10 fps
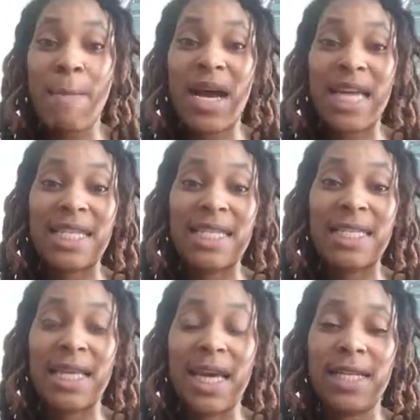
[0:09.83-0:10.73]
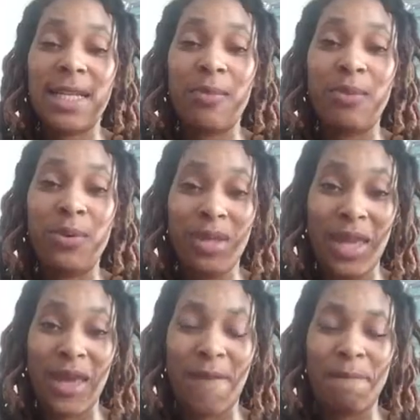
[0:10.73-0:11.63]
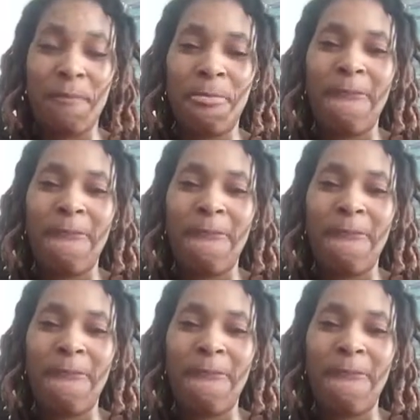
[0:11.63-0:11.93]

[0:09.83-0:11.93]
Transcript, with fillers: Mindset Boot Camp.